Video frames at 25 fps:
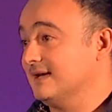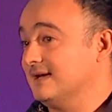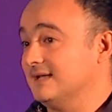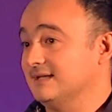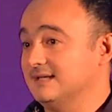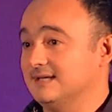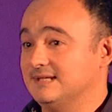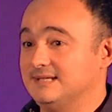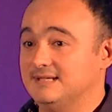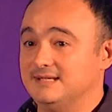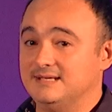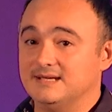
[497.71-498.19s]

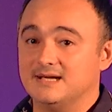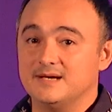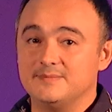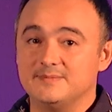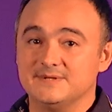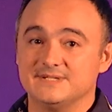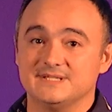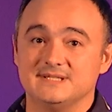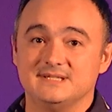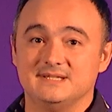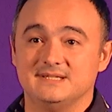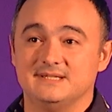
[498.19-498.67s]

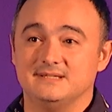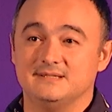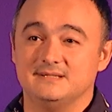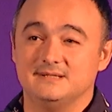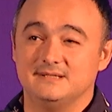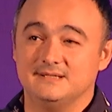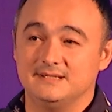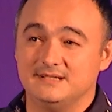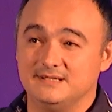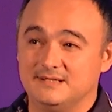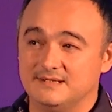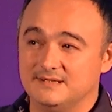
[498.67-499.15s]

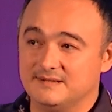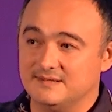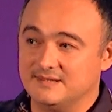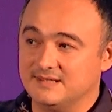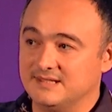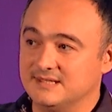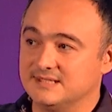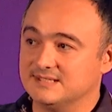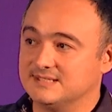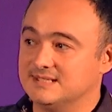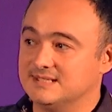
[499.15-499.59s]
The thing is